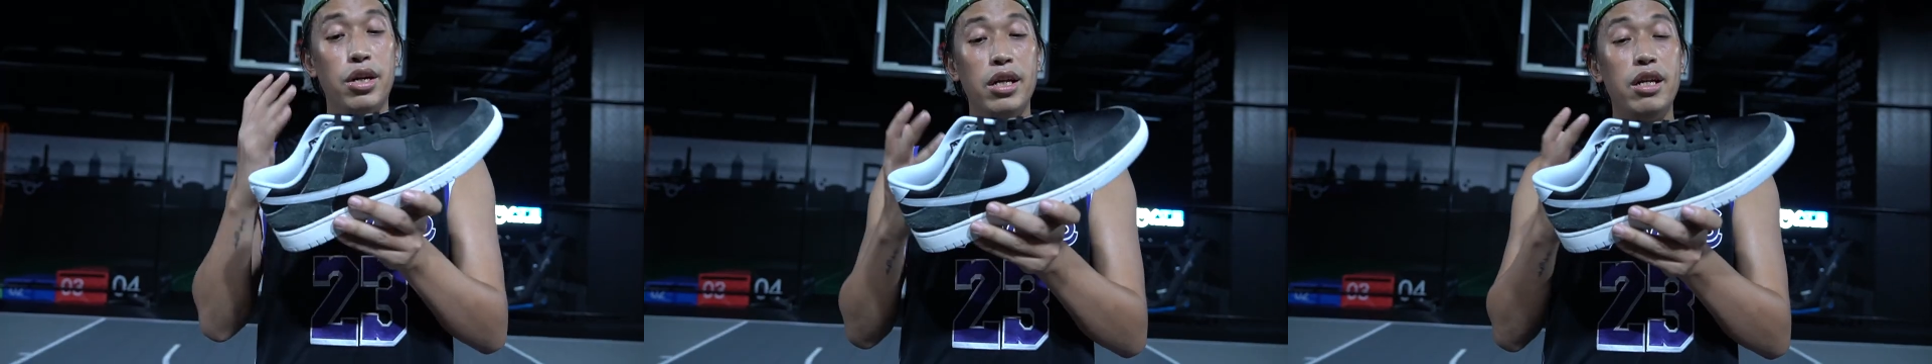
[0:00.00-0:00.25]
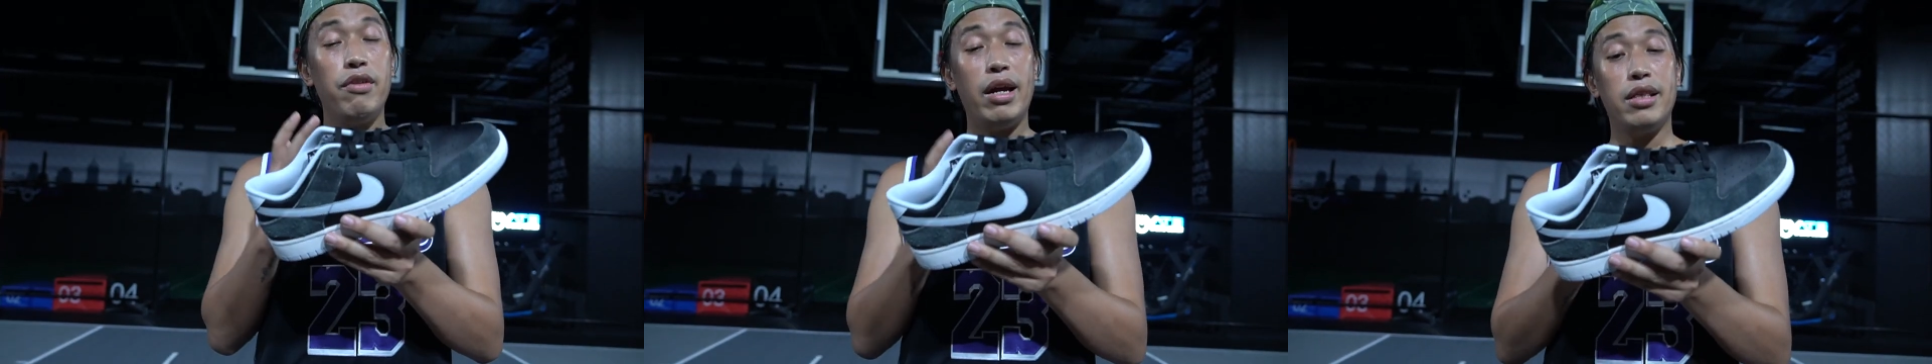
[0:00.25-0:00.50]

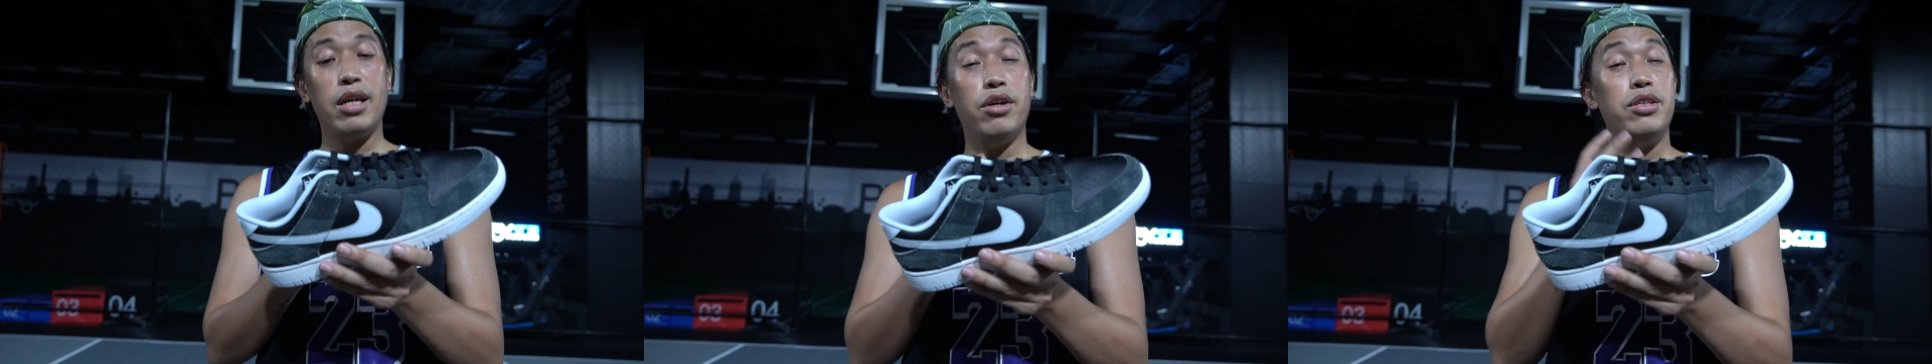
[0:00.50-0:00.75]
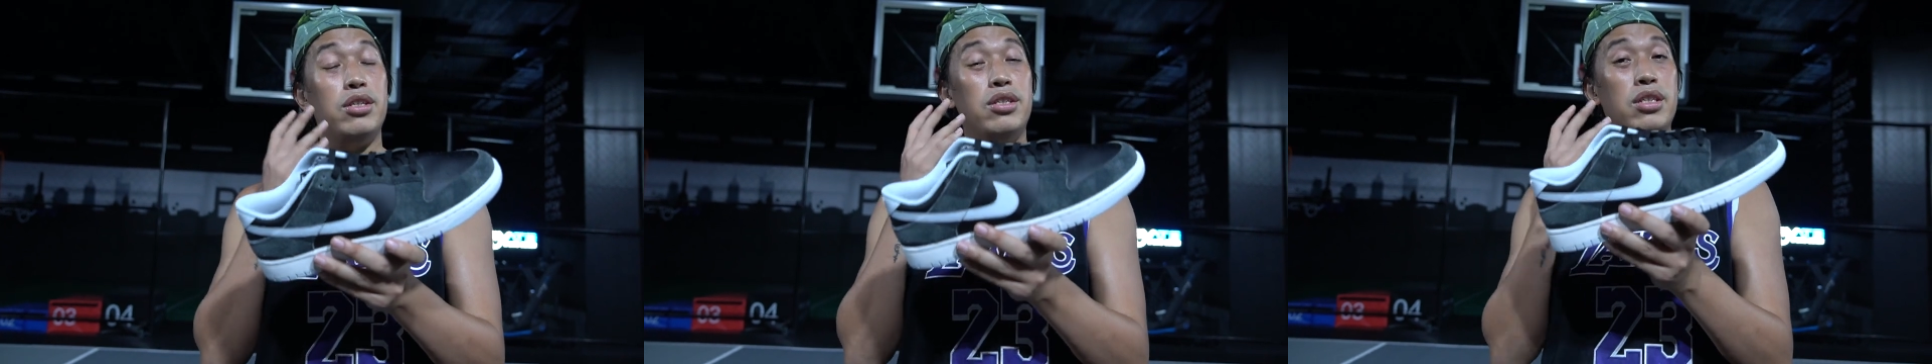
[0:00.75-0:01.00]
currently right now,
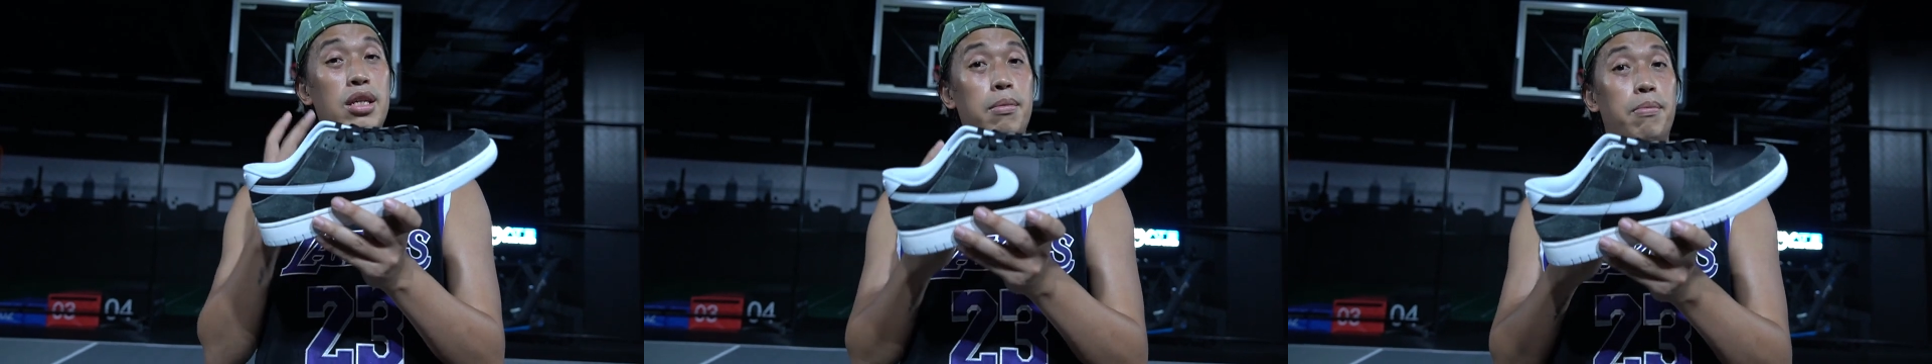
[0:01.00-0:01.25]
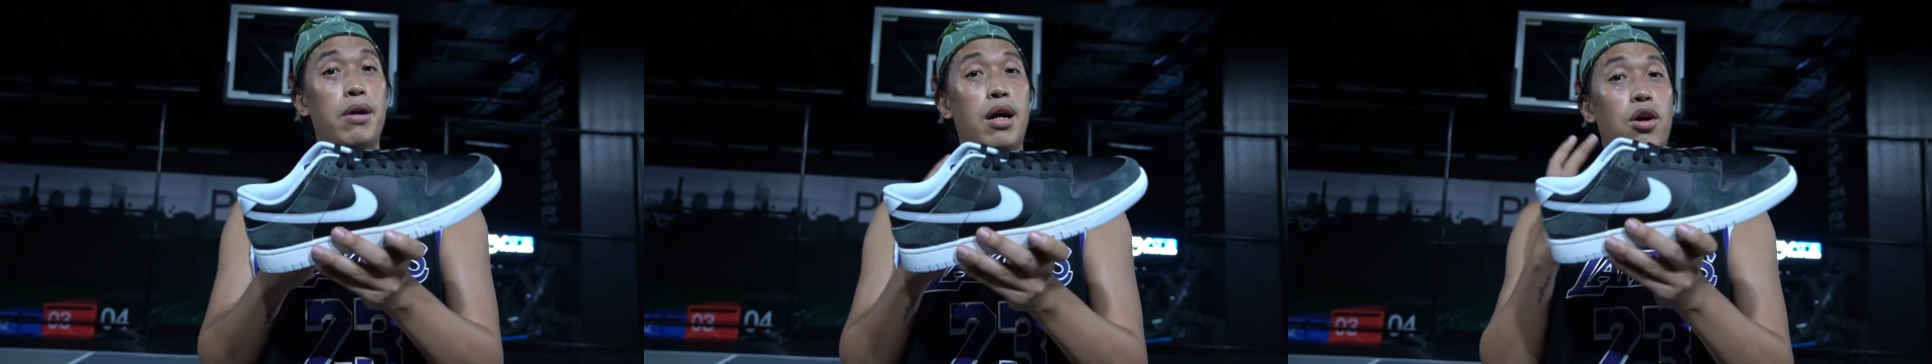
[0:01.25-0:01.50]
the
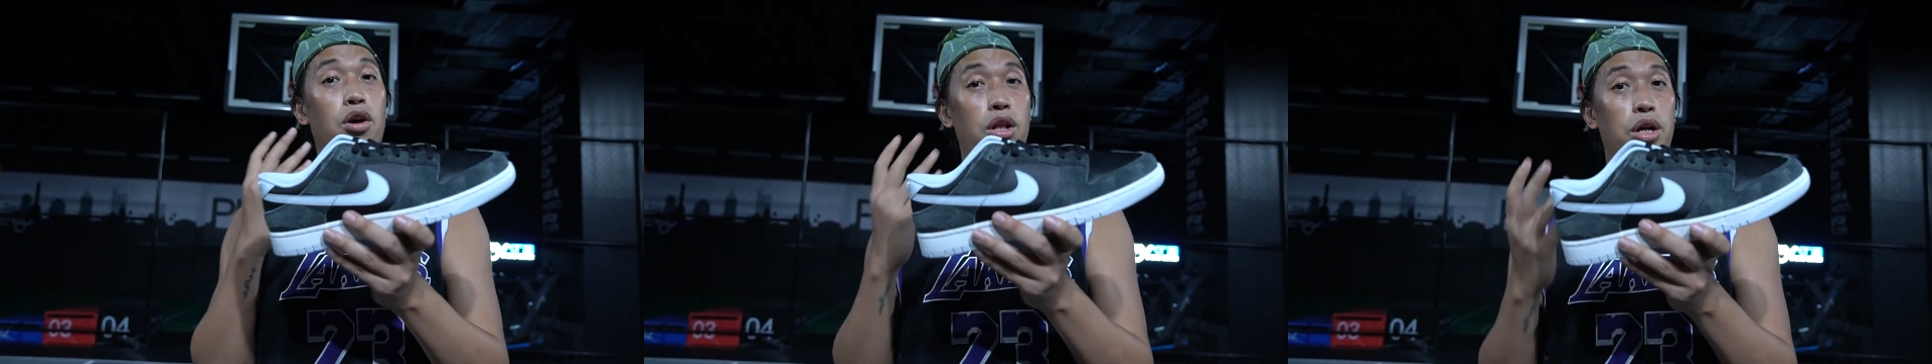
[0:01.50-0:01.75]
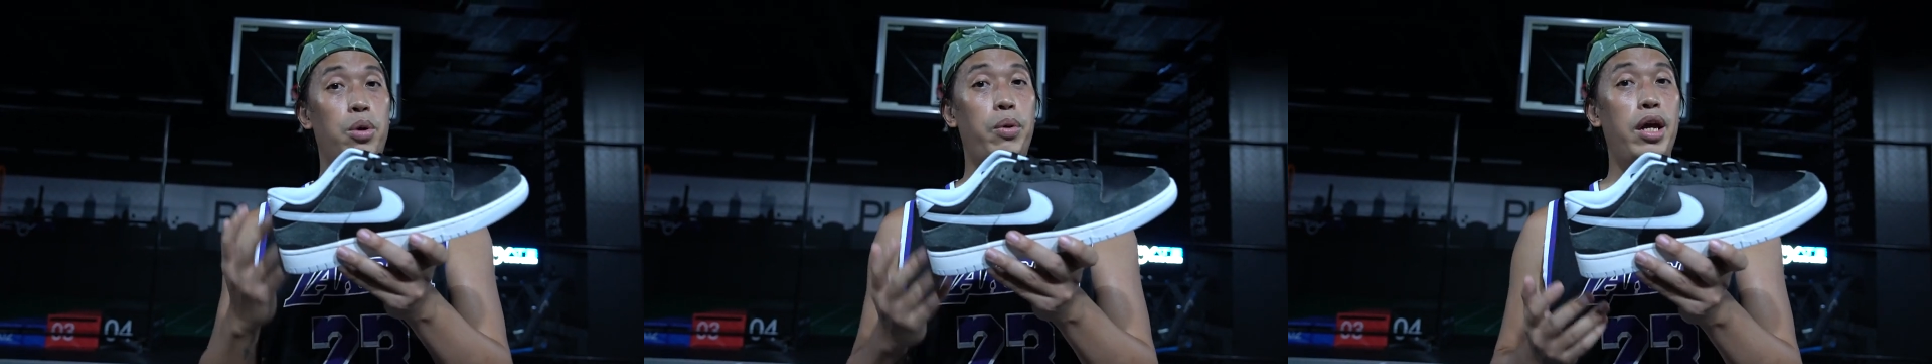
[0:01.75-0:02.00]
zebra
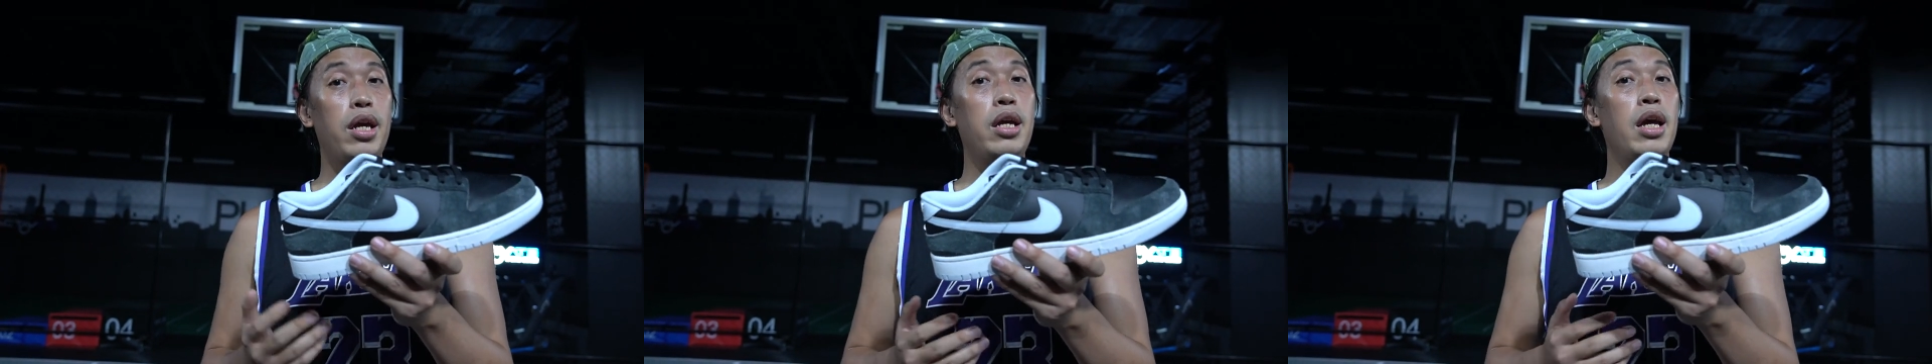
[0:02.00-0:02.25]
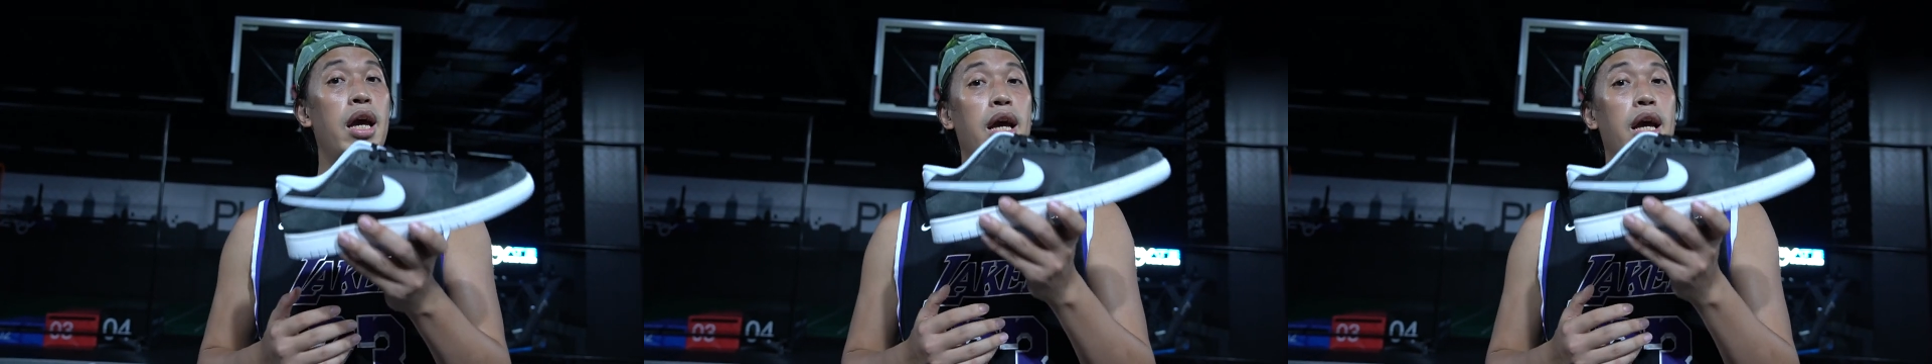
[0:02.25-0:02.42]
colorway